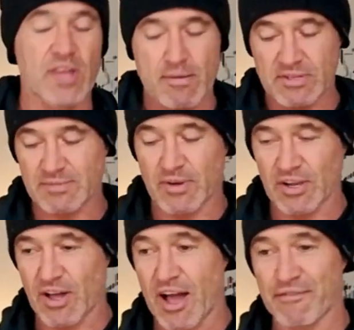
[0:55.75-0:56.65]
come into my
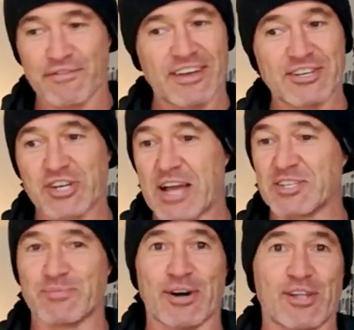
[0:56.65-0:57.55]
life and
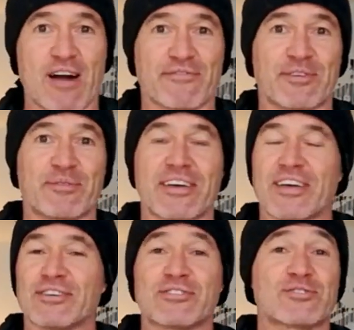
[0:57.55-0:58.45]
changing my life in
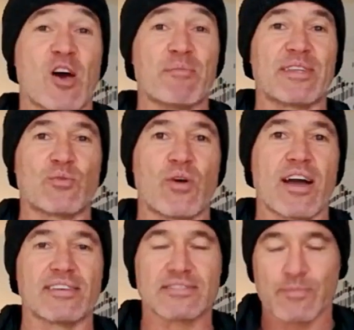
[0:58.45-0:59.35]
so many
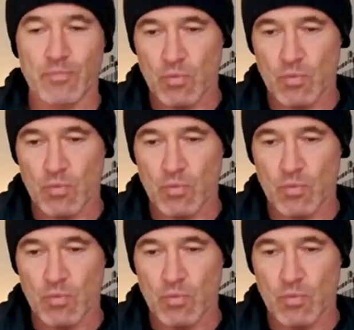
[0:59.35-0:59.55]
ways.